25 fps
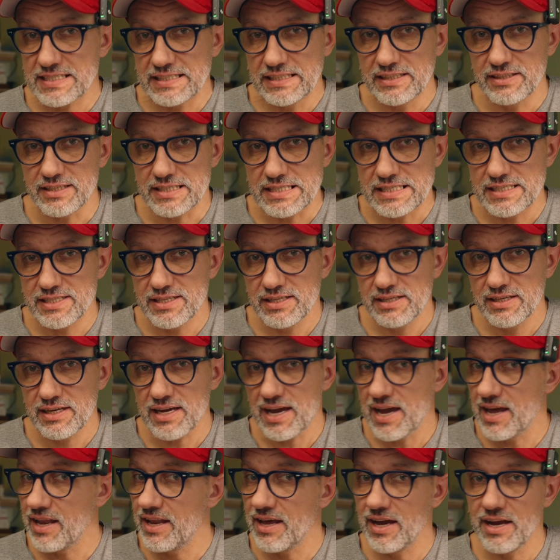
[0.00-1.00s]
interesting
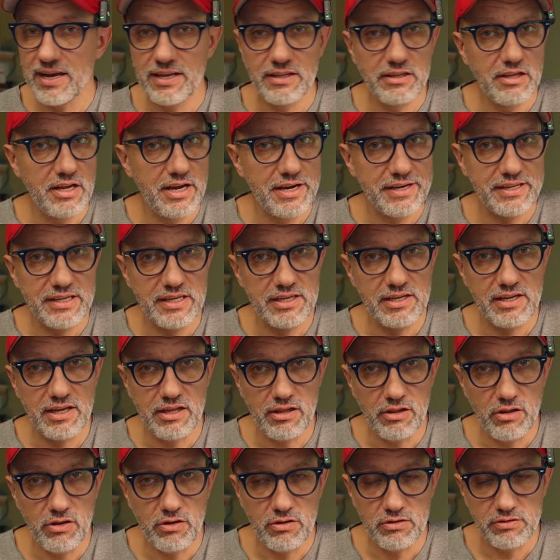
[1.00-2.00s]
and I learned
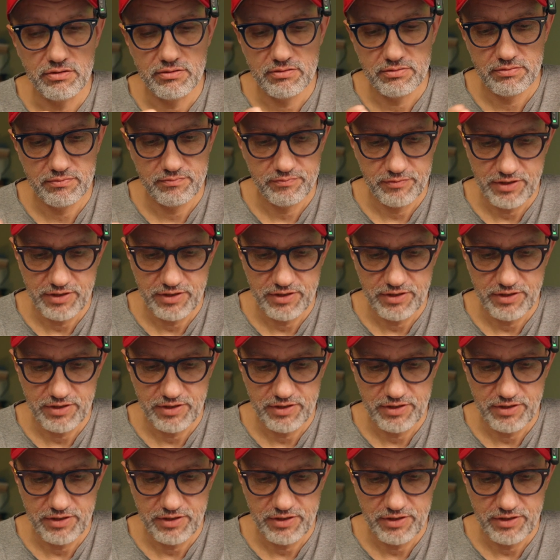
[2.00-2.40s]
a lot.